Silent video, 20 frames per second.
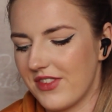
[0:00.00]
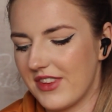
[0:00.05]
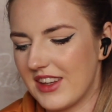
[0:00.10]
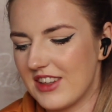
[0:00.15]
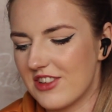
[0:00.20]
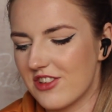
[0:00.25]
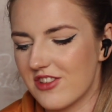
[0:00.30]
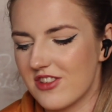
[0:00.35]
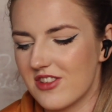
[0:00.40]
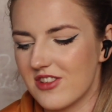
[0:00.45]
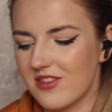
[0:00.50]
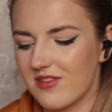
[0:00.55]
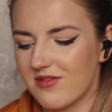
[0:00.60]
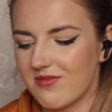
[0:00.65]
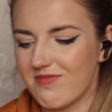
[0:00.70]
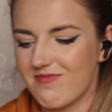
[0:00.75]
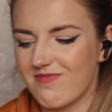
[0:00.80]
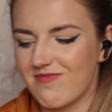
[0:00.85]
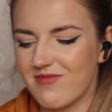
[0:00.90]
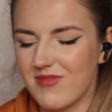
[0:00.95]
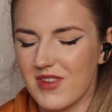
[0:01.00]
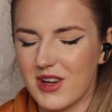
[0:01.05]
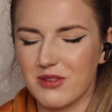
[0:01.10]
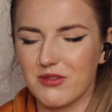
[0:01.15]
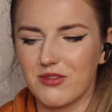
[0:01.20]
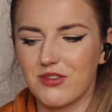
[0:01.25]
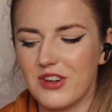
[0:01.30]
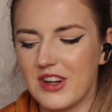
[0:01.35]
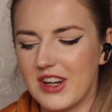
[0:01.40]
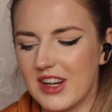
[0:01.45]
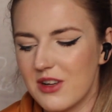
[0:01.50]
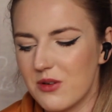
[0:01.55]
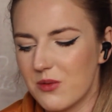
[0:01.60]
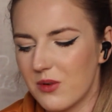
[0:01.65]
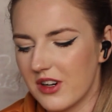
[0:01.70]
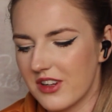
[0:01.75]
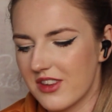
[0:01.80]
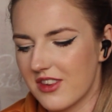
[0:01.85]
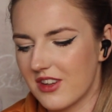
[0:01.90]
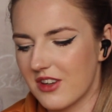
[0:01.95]
It's just not really
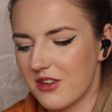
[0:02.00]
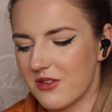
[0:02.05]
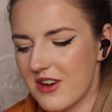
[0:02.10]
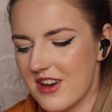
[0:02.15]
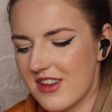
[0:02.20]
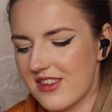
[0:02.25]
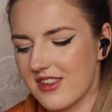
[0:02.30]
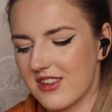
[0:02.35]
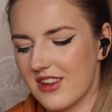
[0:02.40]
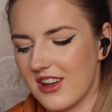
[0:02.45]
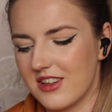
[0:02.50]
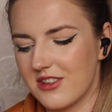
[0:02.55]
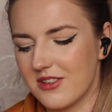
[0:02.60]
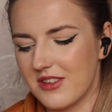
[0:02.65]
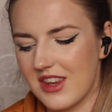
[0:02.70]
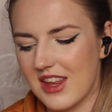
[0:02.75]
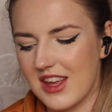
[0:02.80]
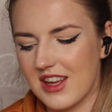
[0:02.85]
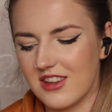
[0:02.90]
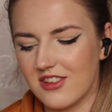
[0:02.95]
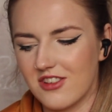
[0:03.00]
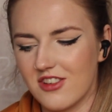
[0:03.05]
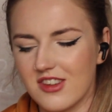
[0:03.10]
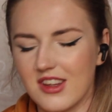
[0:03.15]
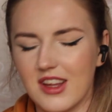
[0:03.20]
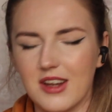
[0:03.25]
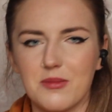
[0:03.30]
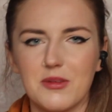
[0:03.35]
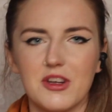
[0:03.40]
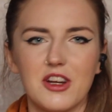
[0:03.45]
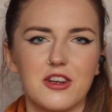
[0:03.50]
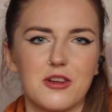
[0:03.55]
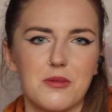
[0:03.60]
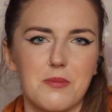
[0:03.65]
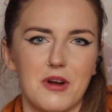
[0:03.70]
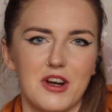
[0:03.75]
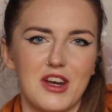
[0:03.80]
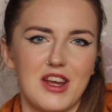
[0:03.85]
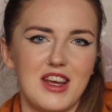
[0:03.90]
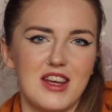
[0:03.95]
worth the risk, I don't think. Just get him another
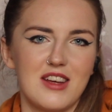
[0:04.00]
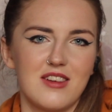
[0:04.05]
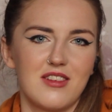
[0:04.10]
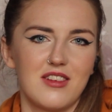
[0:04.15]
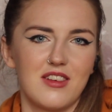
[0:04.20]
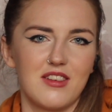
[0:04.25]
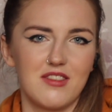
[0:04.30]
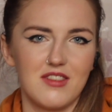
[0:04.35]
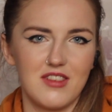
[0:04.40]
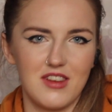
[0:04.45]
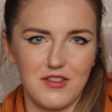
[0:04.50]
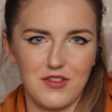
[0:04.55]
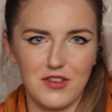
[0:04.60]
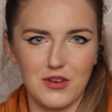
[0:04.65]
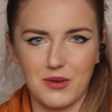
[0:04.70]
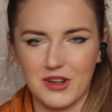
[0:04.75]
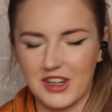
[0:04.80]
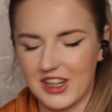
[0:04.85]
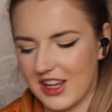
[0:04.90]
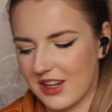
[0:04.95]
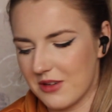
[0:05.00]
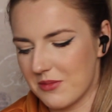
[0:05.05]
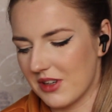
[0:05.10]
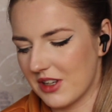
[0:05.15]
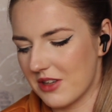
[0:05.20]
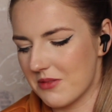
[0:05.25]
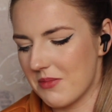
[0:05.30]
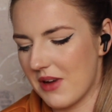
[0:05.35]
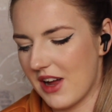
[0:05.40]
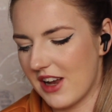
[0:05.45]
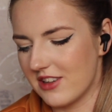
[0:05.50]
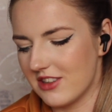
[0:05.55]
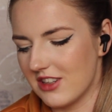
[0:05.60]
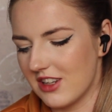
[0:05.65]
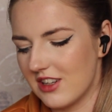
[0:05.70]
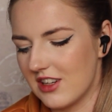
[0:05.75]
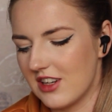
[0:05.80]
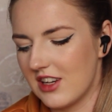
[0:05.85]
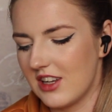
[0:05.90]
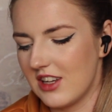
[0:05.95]
bunny if you want to get him a
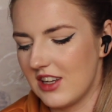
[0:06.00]
companion.